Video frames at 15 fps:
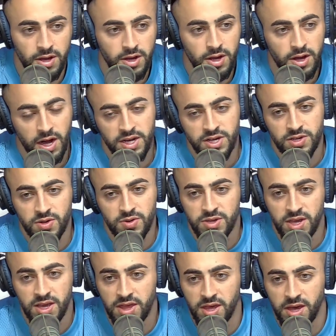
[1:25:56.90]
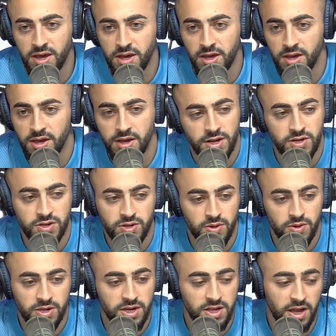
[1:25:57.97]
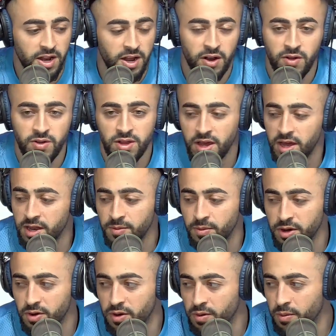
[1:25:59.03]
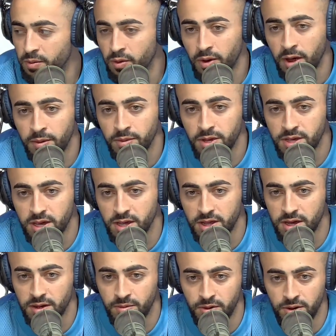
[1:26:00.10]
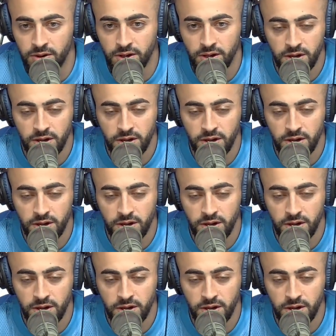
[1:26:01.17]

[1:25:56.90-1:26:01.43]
I just don't take that. And I don't let anybody around me take that, bro.